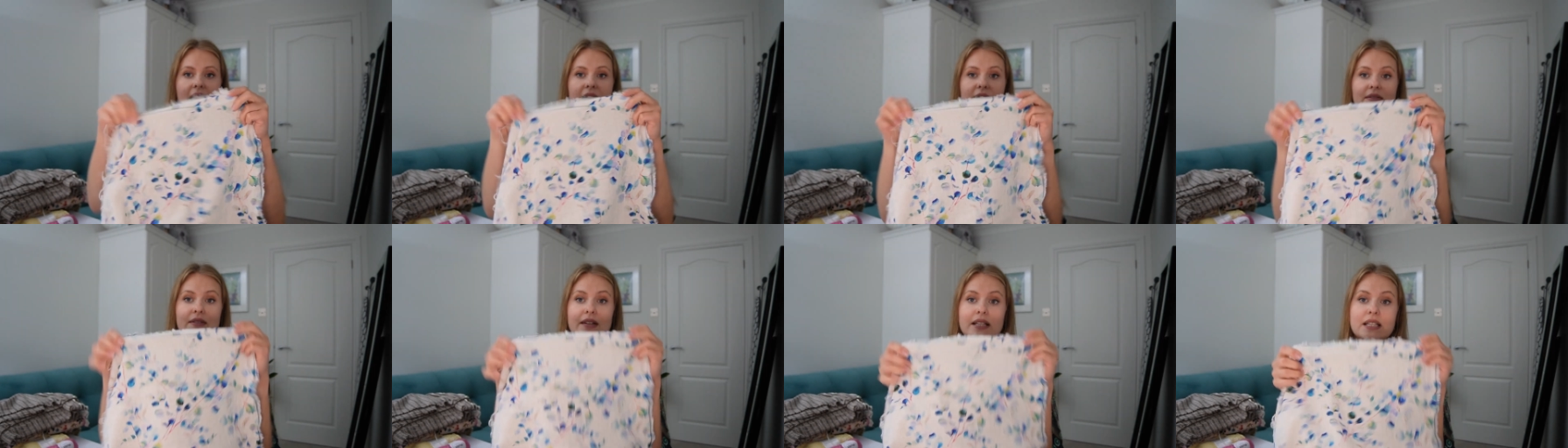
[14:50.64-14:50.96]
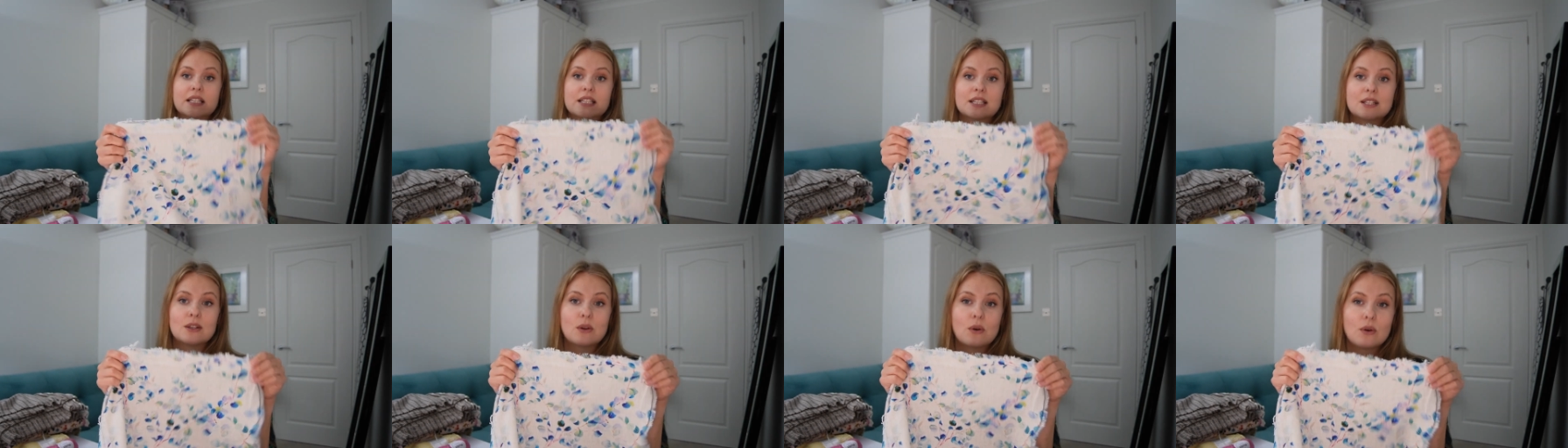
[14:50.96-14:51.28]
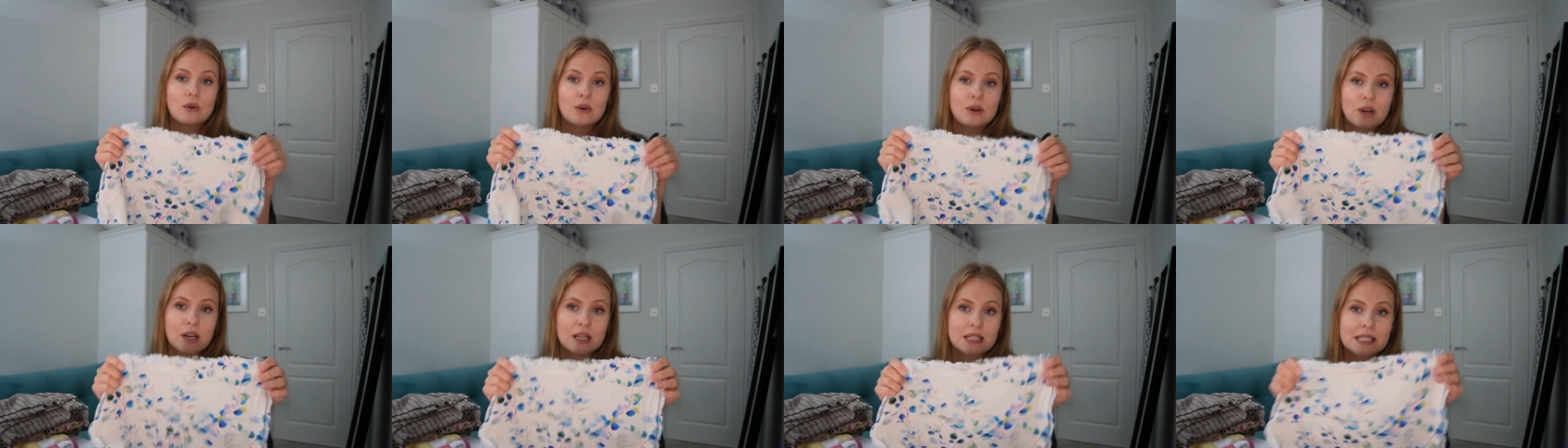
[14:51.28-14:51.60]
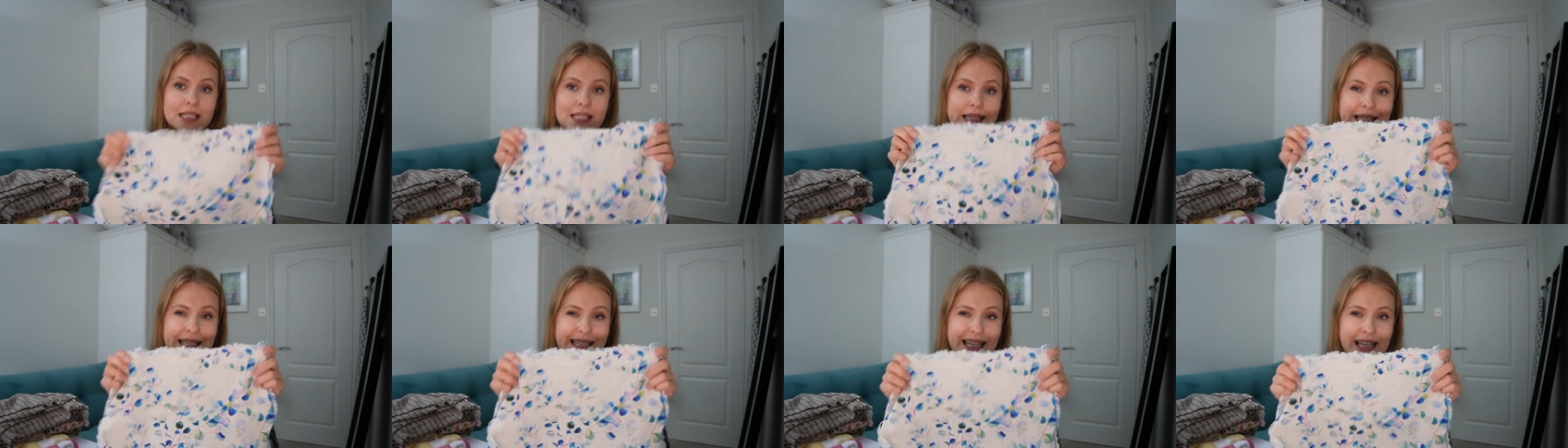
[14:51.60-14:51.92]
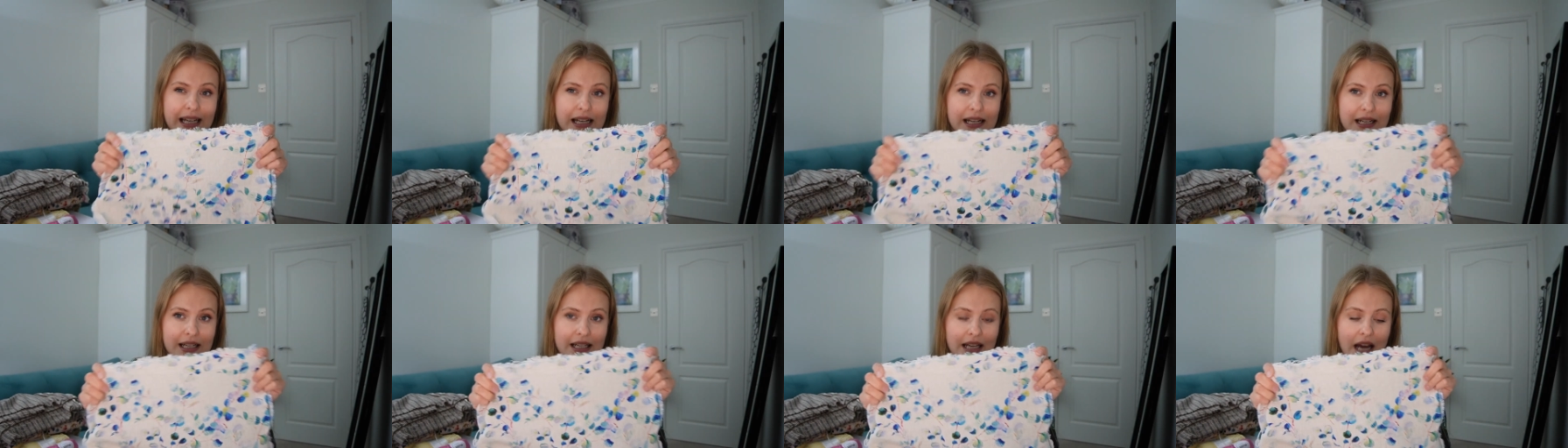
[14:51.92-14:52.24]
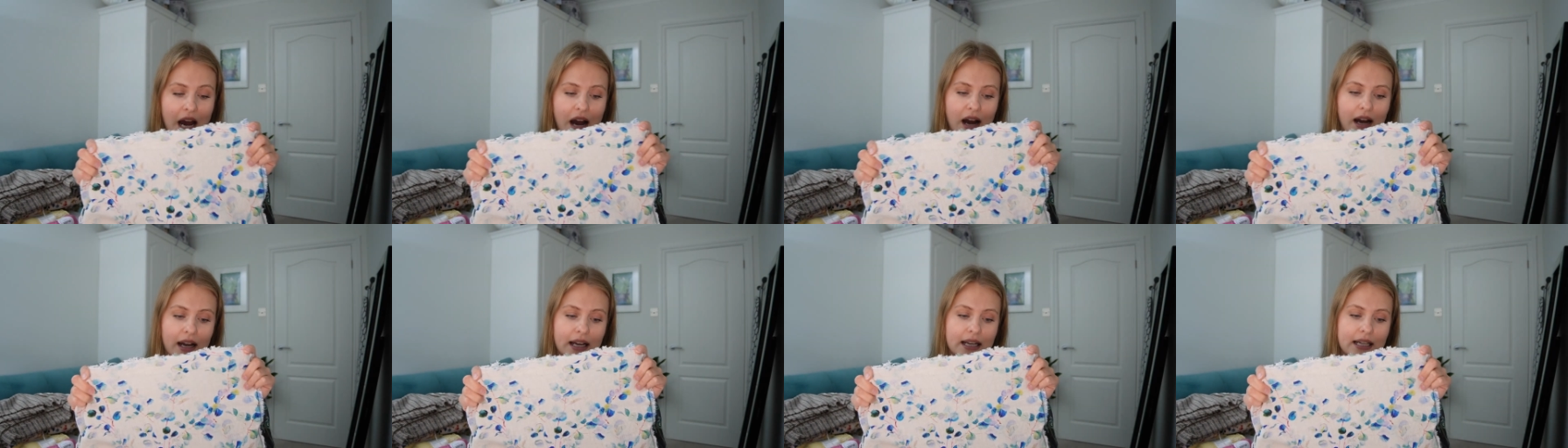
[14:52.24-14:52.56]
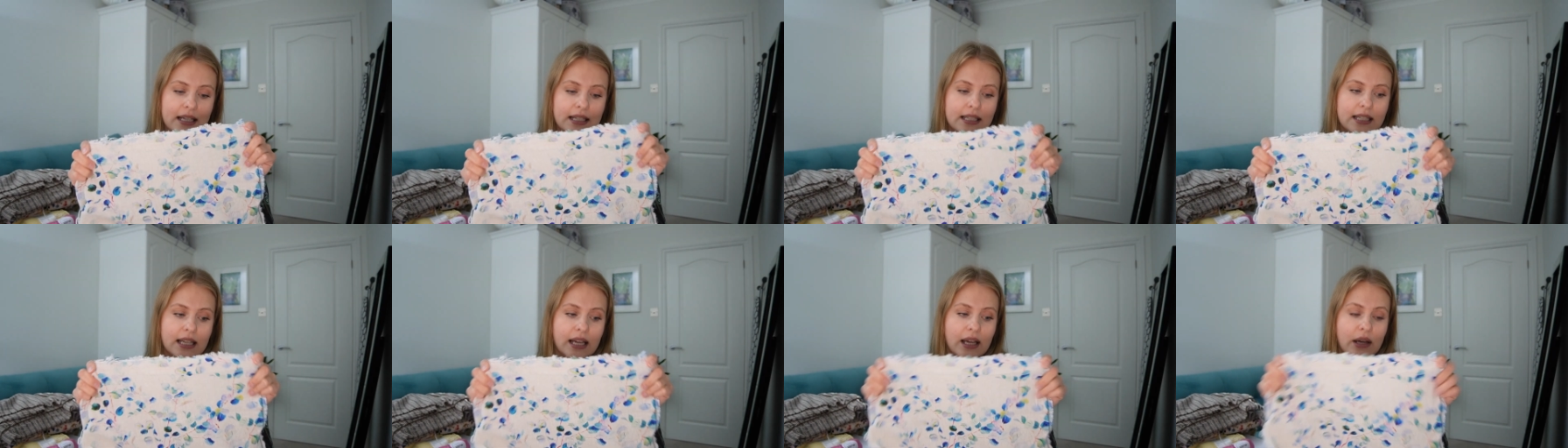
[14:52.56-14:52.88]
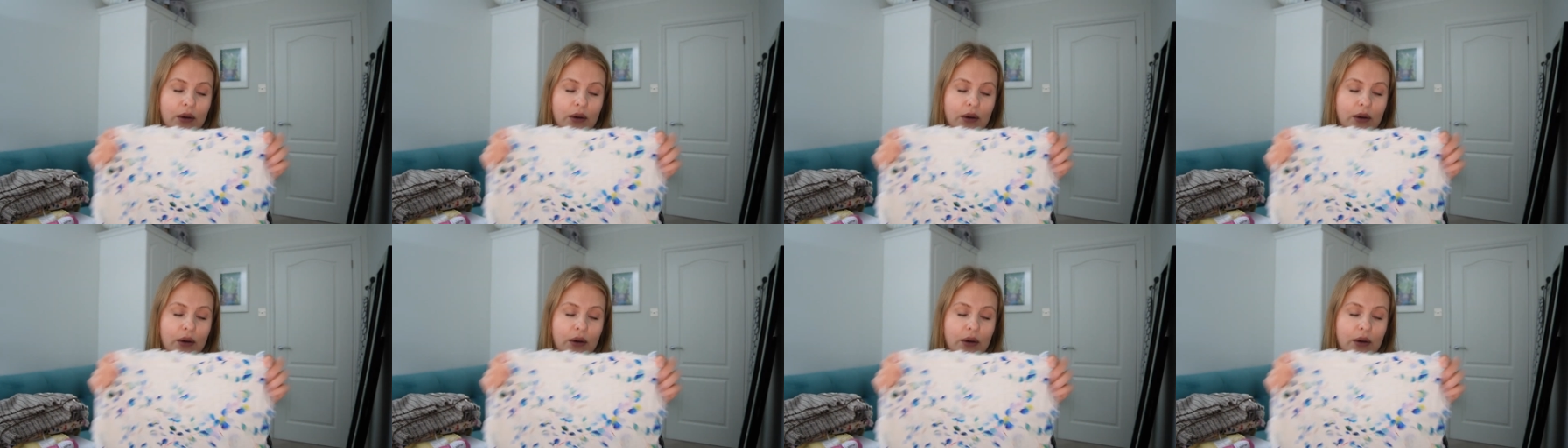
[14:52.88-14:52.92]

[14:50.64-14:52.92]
if it's not skin tight